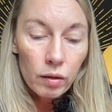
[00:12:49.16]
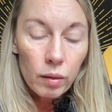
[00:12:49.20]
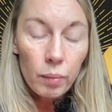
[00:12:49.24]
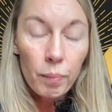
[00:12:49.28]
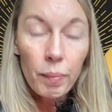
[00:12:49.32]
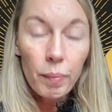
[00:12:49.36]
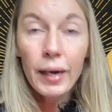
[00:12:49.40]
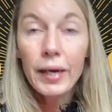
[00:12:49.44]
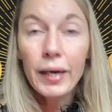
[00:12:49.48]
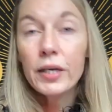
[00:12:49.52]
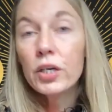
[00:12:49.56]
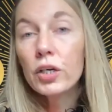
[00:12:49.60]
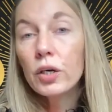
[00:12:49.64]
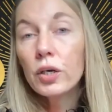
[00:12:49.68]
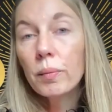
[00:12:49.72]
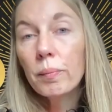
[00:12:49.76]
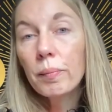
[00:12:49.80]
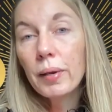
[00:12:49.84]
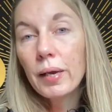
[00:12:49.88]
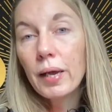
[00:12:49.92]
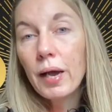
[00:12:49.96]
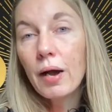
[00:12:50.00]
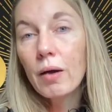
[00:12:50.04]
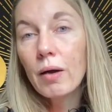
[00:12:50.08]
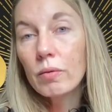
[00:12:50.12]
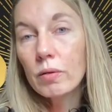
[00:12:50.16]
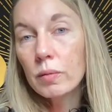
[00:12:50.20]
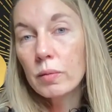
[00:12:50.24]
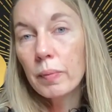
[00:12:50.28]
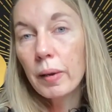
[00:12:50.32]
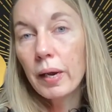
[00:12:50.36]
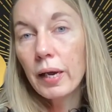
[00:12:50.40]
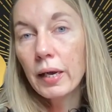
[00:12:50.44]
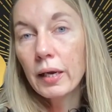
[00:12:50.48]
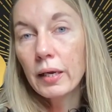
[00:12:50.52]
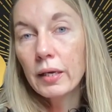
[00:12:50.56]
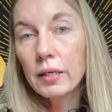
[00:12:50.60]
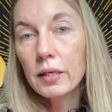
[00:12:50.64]
The page can be our
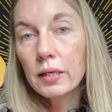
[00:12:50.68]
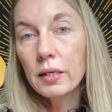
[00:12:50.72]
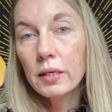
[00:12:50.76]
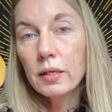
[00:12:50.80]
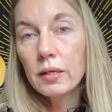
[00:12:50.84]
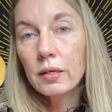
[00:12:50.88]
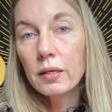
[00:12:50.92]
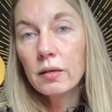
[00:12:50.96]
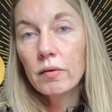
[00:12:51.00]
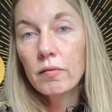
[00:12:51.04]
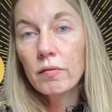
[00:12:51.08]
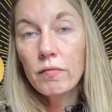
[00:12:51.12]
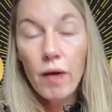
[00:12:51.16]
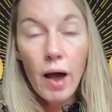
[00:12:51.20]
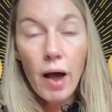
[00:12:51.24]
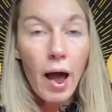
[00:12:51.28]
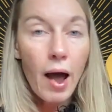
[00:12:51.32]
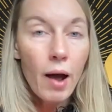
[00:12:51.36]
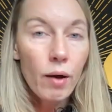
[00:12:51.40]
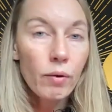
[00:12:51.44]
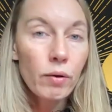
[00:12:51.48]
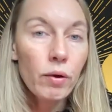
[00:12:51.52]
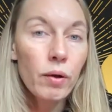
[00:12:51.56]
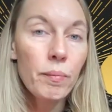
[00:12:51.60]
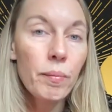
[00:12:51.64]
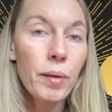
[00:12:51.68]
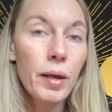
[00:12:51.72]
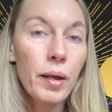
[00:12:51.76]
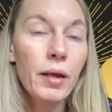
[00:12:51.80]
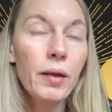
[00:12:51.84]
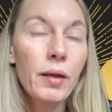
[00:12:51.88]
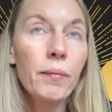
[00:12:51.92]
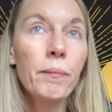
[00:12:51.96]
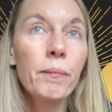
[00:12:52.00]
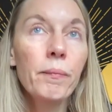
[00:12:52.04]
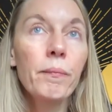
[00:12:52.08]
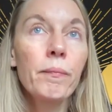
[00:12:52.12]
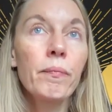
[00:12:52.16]
space for
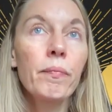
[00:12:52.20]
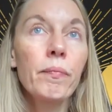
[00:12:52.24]
alchemy,